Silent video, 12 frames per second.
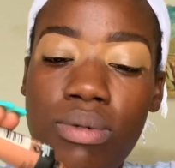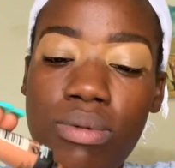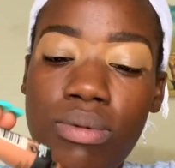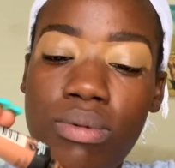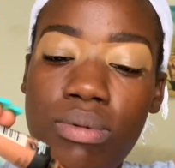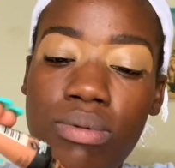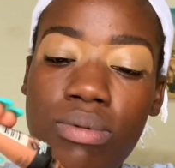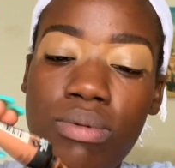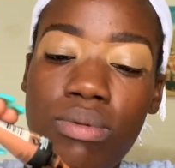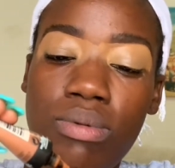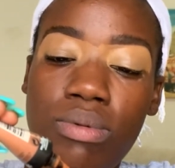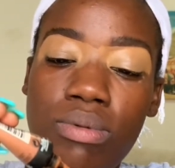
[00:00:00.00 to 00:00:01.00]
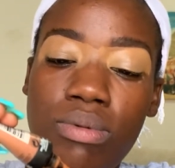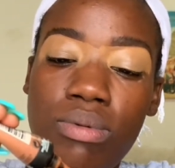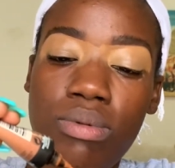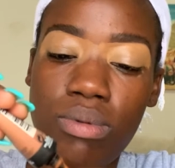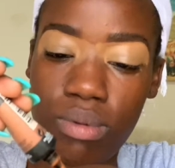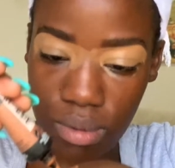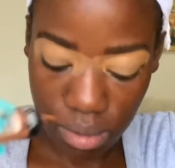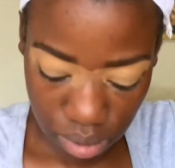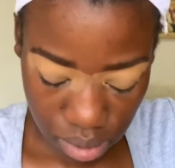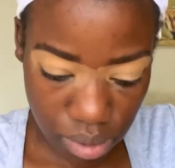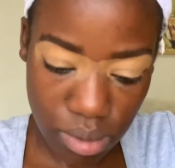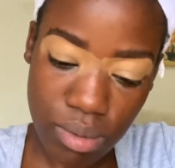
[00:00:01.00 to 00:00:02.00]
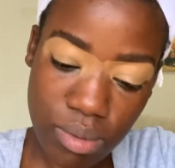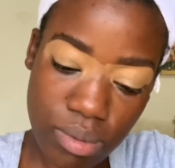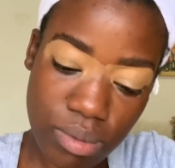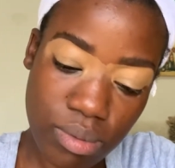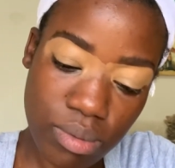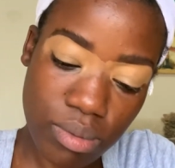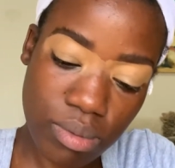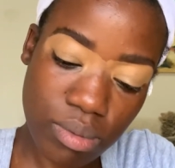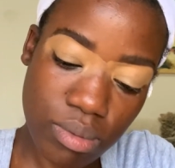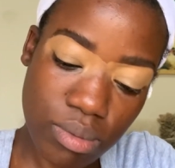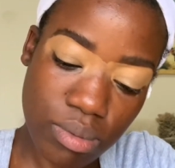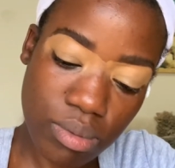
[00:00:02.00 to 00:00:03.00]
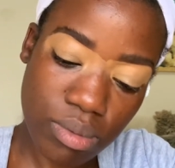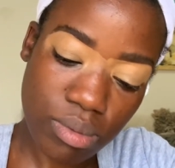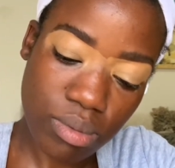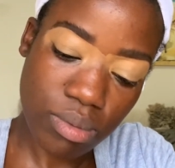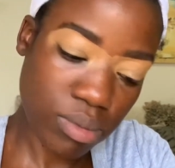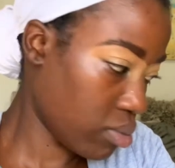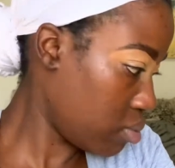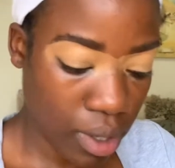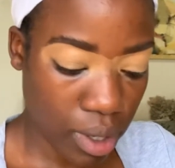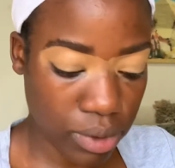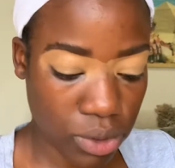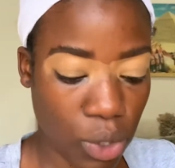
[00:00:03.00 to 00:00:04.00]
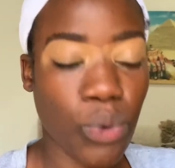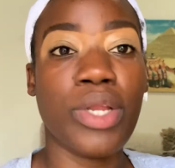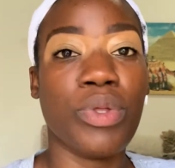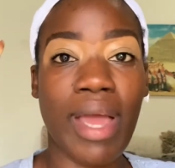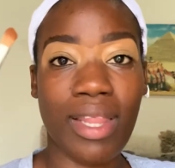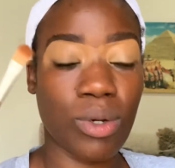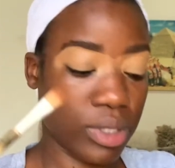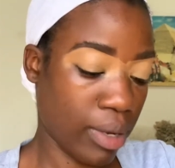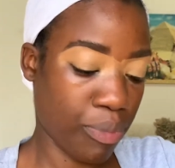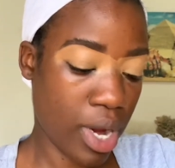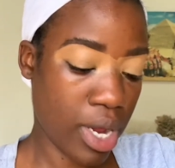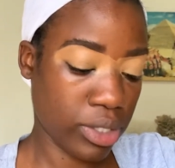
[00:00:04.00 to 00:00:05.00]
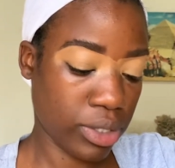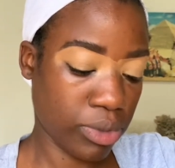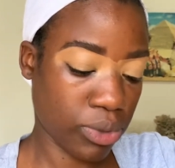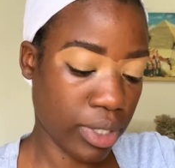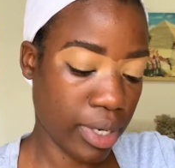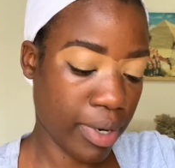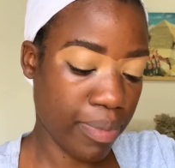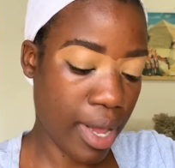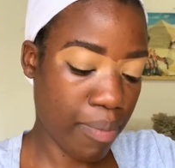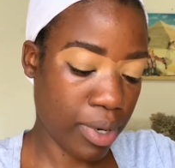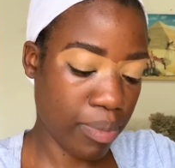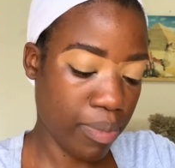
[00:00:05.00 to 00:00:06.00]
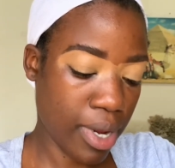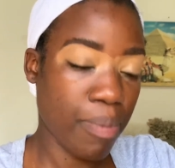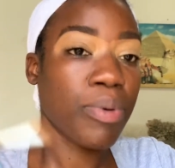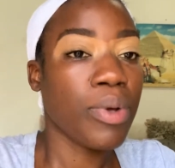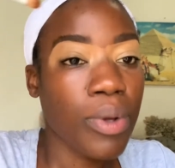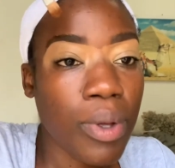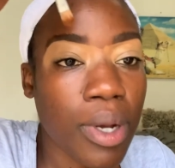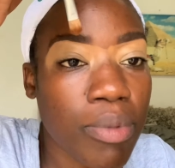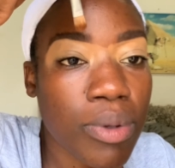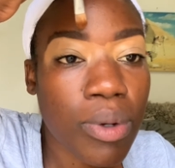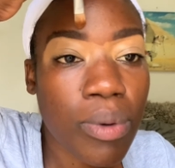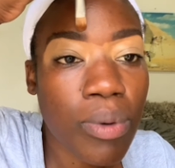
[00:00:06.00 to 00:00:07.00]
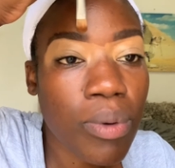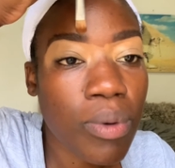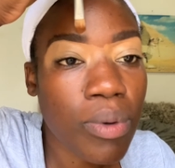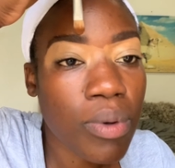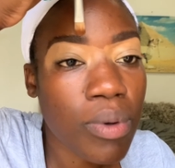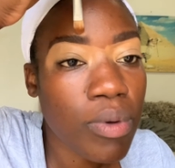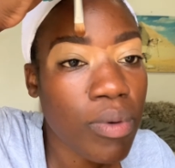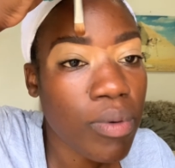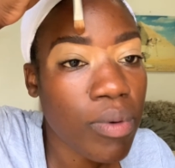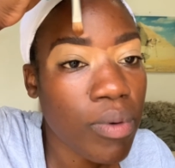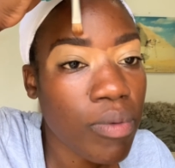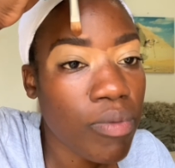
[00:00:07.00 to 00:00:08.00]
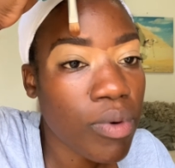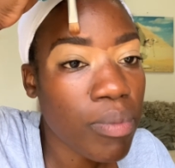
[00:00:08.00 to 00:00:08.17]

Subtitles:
need it to blend in with my foundation. So I'm just gonna use my foundation to shape my brows on top. That way